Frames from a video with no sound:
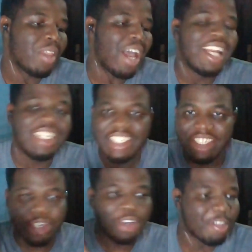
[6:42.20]
I
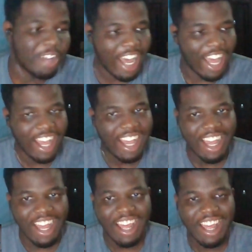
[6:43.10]
deserve that.
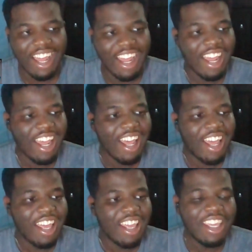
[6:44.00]

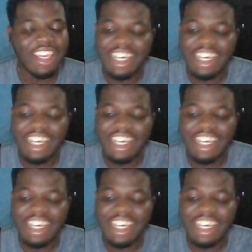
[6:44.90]
He